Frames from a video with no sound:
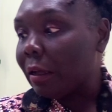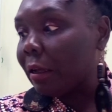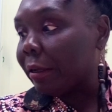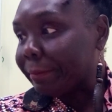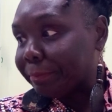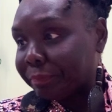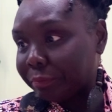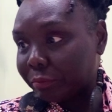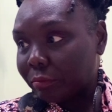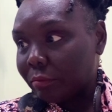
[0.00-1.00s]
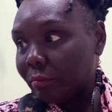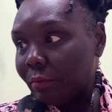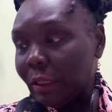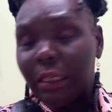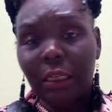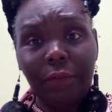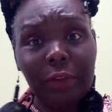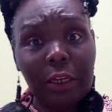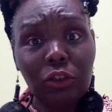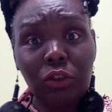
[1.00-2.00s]
Um, and if
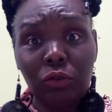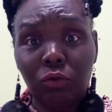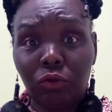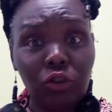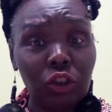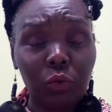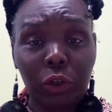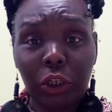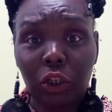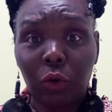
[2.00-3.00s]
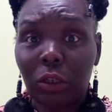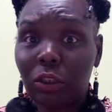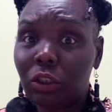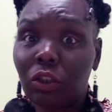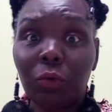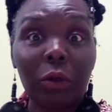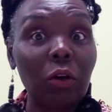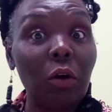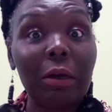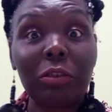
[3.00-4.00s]
that's you, you just want to hear the questions and you want to
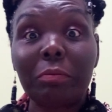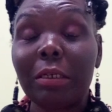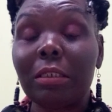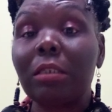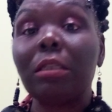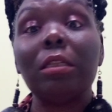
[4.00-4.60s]
go about your business.